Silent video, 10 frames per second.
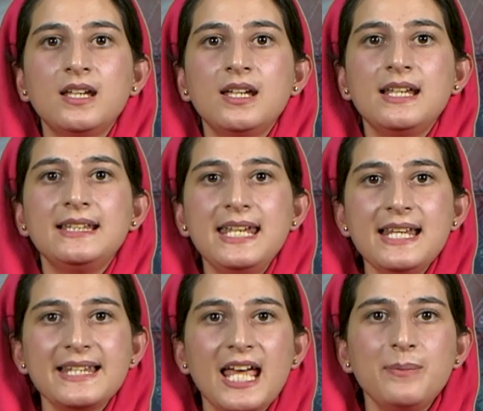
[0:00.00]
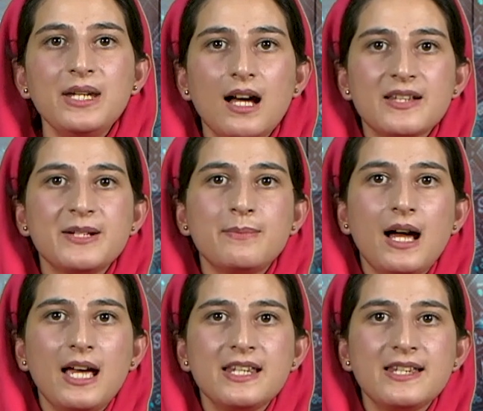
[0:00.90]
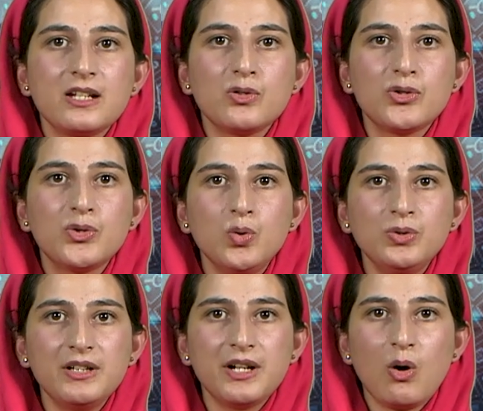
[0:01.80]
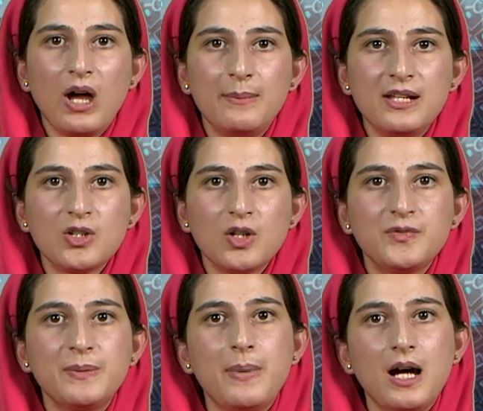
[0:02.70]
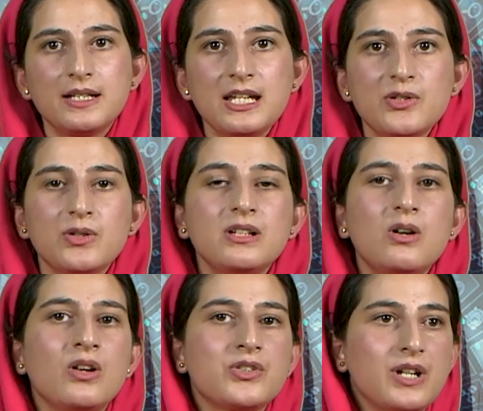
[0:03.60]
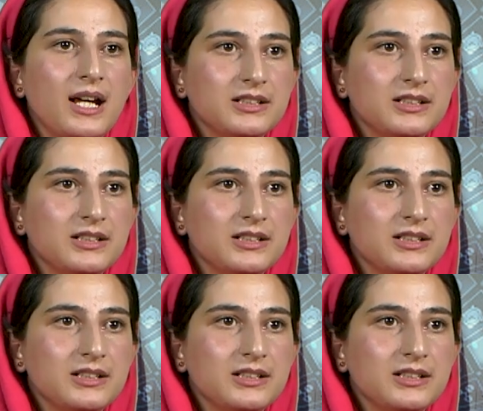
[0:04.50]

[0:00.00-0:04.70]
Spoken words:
These can be customized to suit the requirements of the parties to the contract.